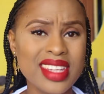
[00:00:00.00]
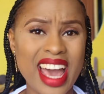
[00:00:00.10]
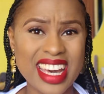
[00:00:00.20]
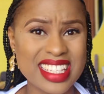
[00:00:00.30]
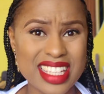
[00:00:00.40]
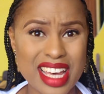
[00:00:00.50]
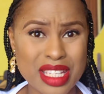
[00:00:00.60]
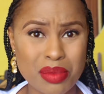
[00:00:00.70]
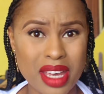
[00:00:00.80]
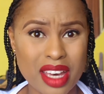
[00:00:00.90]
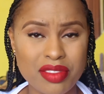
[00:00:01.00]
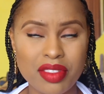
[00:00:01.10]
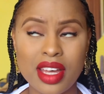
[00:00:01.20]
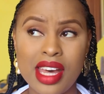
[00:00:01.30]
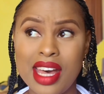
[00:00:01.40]
guess it's a SPF.
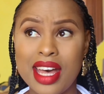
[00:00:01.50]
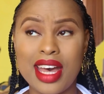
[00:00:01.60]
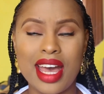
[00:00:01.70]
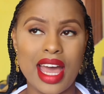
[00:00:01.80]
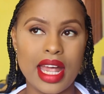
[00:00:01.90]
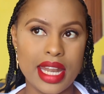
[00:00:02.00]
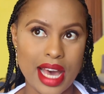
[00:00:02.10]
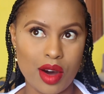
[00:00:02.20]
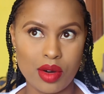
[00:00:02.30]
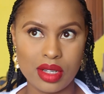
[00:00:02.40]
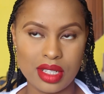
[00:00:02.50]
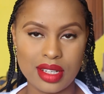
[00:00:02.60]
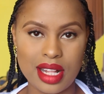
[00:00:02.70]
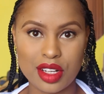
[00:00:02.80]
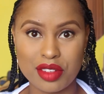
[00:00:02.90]
Now
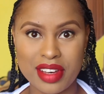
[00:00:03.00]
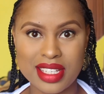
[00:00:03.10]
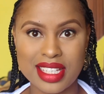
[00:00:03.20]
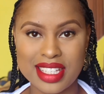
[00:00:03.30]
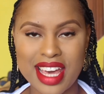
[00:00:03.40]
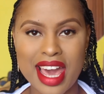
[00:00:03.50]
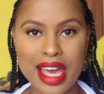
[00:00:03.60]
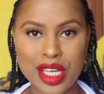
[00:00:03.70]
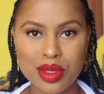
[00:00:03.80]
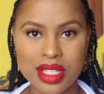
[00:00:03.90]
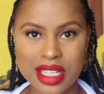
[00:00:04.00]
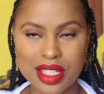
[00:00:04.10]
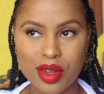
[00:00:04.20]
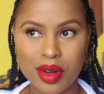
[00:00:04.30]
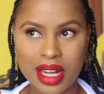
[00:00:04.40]
I'll confess and say I used
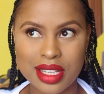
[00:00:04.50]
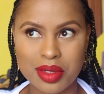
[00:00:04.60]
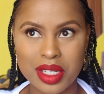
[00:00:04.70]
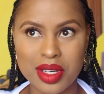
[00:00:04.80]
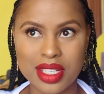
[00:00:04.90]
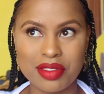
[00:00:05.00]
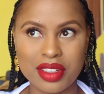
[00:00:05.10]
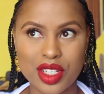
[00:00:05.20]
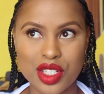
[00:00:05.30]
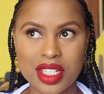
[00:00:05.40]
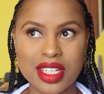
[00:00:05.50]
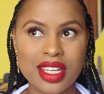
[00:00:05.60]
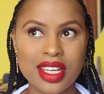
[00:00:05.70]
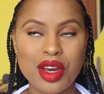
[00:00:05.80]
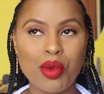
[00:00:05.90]
this throughout last week because I finished
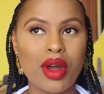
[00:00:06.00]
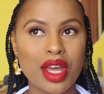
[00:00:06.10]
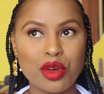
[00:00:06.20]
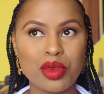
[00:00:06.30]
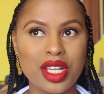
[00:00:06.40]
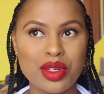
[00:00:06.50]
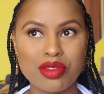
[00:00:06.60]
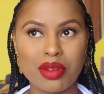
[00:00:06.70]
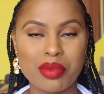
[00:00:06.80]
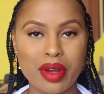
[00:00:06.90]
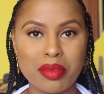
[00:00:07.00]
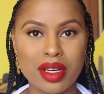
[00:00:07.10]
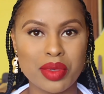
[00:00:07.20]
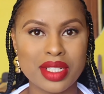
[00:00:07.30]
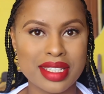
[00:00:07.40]
what I normally use for my
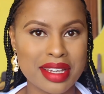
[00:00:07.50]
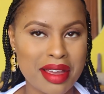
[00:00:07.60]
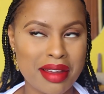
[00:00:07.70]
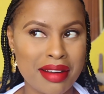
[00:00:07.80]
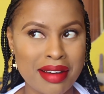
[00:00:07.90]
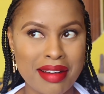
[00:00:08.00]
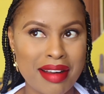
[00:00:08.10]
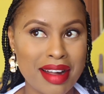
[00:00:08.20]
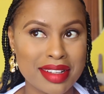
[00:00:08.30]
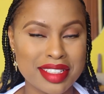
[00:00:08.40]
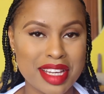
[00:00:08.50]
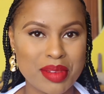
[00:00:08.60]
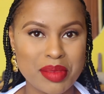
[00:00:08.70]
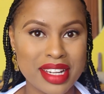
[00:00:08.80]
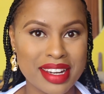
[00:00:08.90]
primer, which I'll share
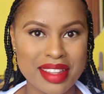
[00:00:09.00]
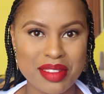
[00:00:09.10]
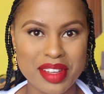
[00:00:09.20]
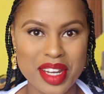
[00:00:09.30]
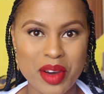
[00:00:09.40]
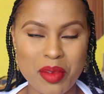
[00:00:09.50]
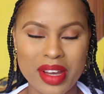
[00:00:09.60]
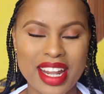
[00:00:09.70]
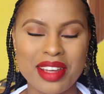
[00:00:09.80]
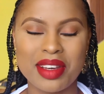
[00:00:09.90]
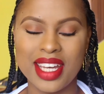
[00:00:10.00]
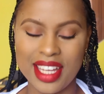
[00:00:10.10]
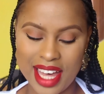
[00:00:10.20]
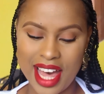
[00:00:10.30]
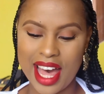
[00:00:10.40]
maybe in another video. But anyway,
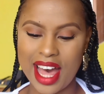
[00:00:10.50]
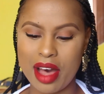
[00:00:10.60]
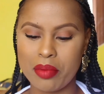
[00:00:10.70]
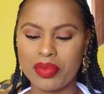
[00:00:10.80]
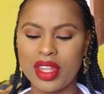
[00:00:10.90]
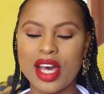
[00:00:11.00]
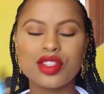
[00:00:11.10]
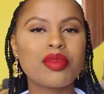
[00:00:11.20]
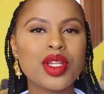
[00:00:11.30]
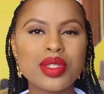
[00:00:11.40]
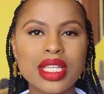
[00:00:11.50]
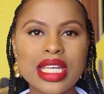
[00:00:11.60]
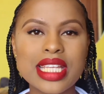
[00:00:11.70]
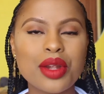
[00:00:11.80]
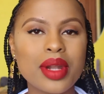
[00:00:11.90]
so I've been using
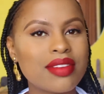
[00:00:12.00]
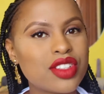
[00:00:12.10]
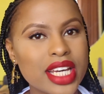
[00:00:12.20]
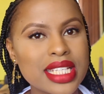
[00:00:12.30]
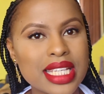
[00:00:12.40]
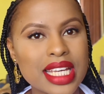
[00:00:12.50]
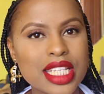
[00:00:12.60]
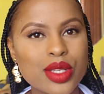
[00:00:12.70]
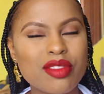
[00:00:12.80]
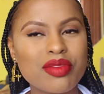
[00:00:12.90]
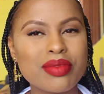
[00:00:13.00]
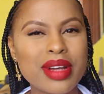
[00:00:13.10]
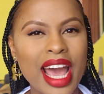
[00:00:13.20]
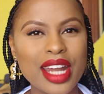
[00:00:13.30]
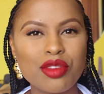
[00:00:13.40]
this. I don't have dry skin, so
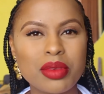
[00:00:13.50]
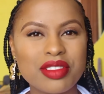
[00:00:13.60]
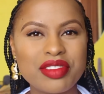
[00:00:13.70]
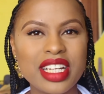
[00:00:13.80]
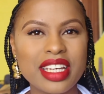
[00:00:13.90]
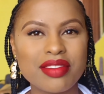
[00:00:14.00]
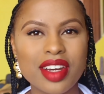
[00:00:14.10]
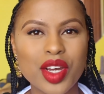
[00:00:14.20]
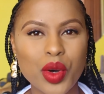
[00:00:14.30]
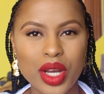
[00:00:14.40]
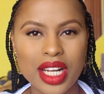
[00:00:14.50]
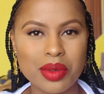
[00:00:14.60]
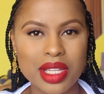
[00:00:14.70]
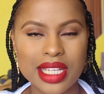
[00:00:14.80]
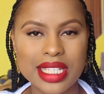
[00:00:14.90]
I've kind of been feeling very oily
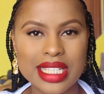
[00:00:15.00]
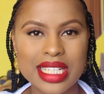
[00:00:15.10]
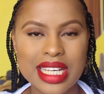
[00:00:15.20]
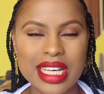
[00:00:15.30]
with it.